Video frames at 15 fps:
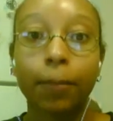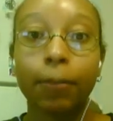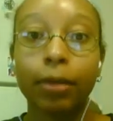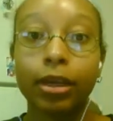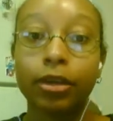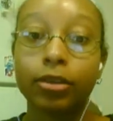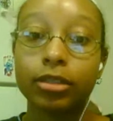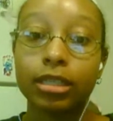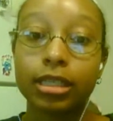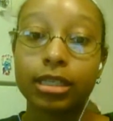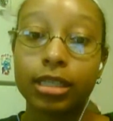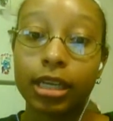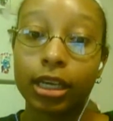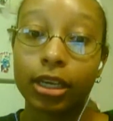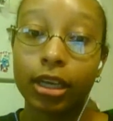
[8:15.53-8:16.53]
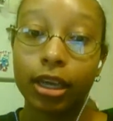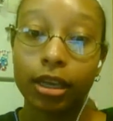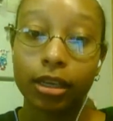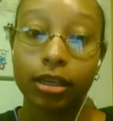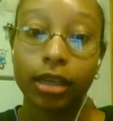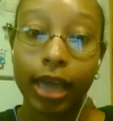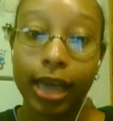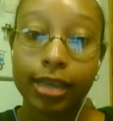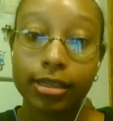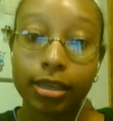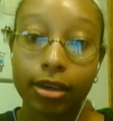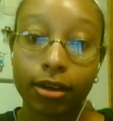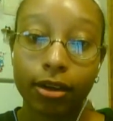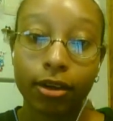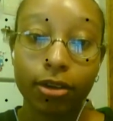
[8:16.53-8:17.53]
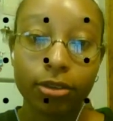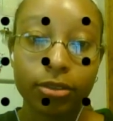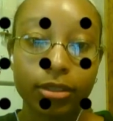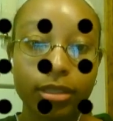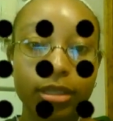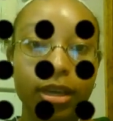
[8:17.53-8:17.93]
when you're seasoning cast iron cauldrons.